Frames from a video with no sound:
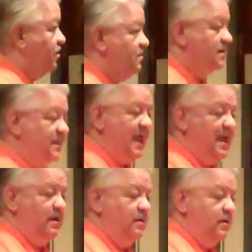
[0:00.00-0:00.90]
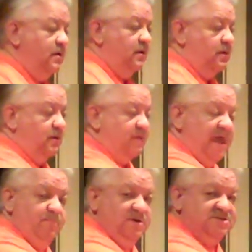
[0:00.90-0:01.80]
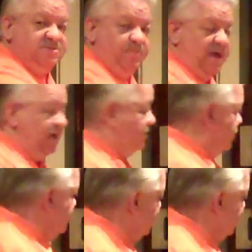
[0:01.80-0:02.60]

using that much space.